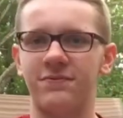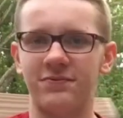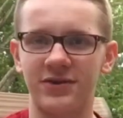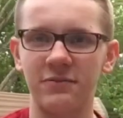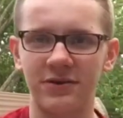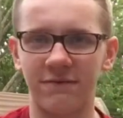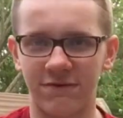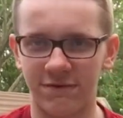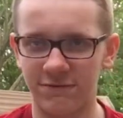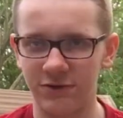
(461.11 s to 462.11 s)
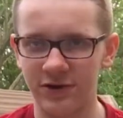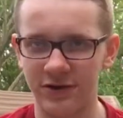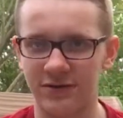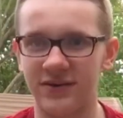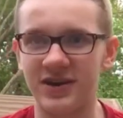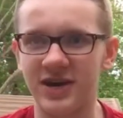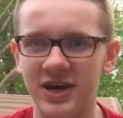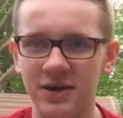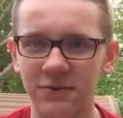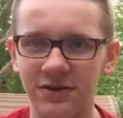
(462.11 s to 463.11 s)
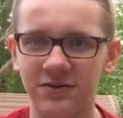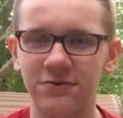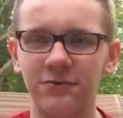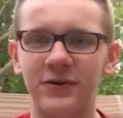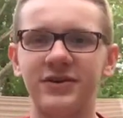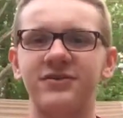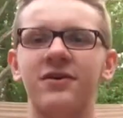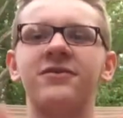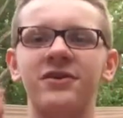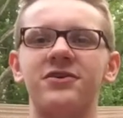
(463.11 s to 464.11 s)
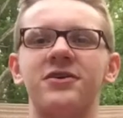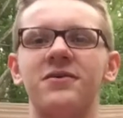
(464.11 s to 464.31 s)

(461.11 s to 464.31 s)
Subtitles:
stayed with them for a full year. He went to school, but he started ditching